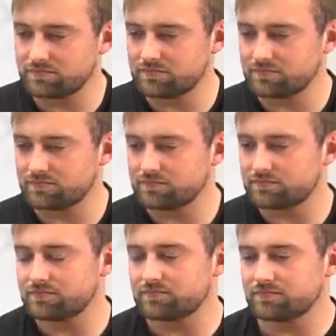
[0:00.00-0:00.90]

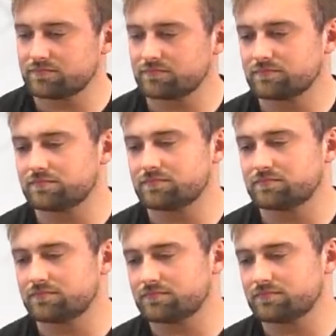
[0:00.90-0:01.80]

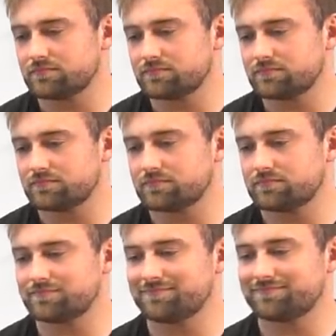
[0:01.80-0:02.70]

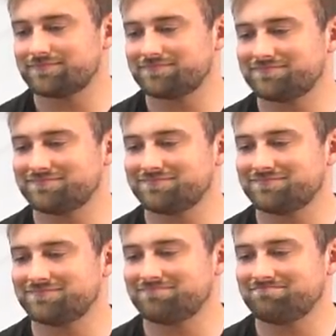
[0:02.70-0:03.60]

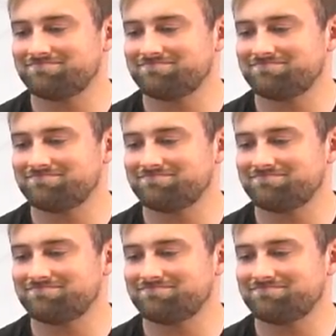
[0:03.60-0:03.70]
This person isn't speaking.